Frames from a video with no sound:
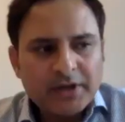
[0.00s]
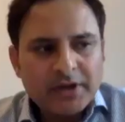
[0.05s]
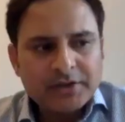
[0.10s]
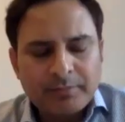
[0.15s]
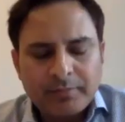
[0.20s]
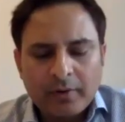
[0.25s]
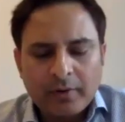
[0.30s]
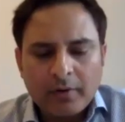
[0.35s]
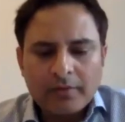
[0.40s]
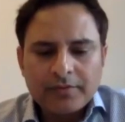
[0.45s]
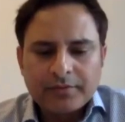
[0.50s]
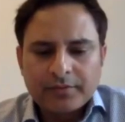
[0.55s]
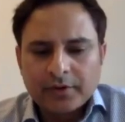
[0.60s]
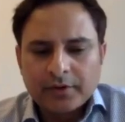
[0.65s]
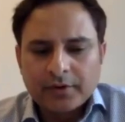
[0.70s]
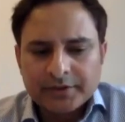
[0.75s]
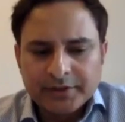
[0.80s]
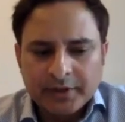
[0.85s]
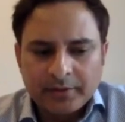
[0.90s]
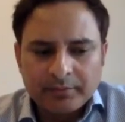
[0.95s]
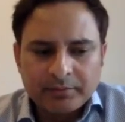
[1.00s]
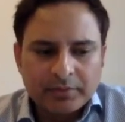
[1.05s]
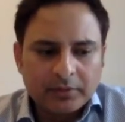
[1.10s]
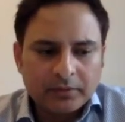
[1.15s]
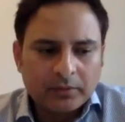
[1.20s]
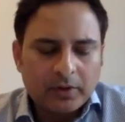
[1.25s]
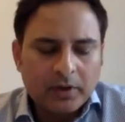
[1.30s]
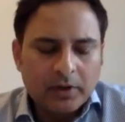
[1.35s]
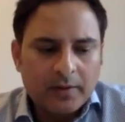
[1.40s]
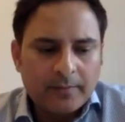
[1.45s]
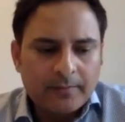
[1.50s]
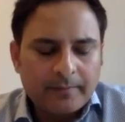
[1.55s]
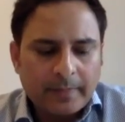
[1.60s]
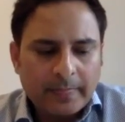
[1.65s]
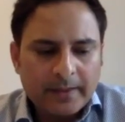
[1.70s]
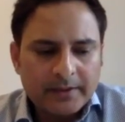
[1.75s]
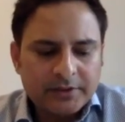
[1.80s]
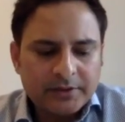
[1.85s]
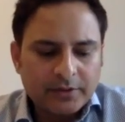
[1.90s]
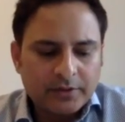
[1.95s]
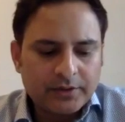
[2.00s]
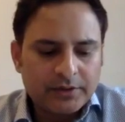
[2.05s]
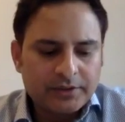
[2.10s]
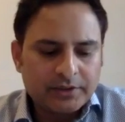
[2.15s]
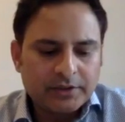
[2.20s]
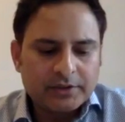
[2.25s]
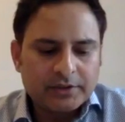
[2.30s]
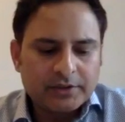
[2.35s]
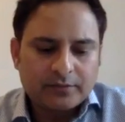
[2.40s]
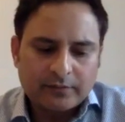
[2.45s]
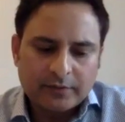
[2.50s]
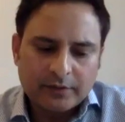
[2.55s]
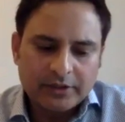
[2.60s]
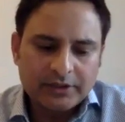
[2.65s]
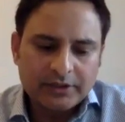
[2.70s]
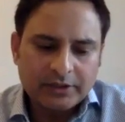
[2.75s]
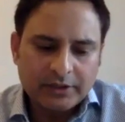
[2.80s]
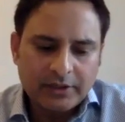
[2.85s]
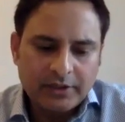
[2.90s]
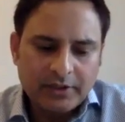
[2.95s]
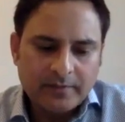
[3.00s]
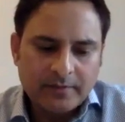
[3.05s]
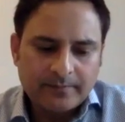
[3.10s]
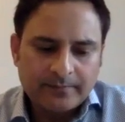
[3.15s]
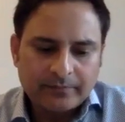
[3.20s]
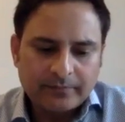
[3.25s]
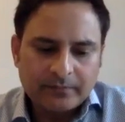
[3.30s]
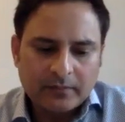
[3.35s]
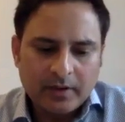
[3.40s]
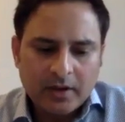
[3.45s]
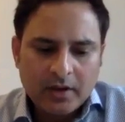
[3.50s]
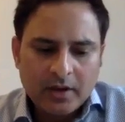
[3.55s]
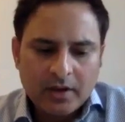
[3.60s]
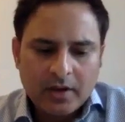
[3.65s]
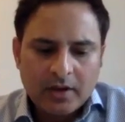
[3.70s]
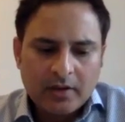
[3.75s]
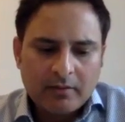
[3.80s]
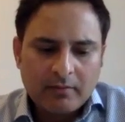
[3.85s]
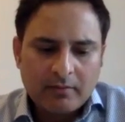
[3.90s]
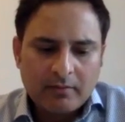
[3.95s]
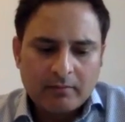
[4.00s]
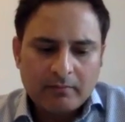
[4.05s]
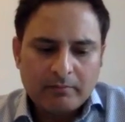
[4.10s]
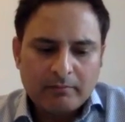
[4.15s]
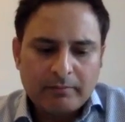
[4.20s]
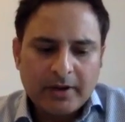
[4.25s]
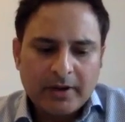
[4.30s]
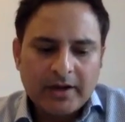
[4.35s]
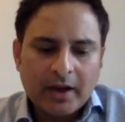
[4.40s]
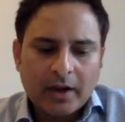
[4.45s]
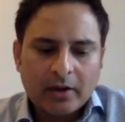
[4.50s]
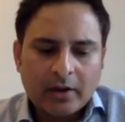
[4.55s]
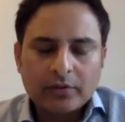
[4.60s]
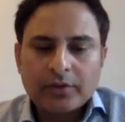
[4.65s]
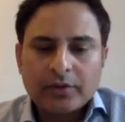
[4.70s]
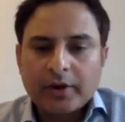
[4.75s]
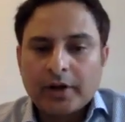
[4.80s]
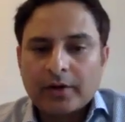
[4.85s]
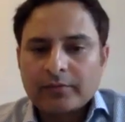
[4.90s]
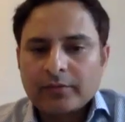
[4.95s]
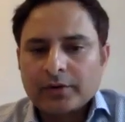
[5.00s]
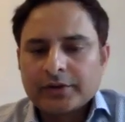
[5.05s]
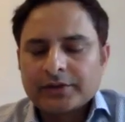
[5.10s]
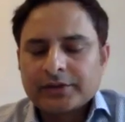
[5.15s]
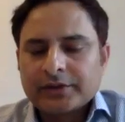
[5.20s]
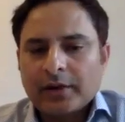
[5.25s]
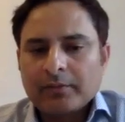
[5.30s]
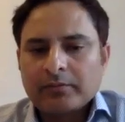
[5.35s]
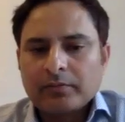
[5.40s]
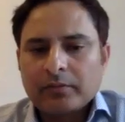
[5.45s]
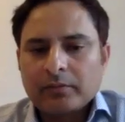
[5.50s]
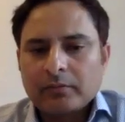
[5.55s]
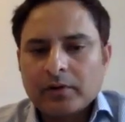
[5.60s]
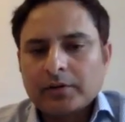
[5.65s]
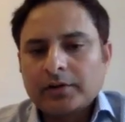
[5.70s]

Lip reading: of both, for example. So it's firstly being out there, for example.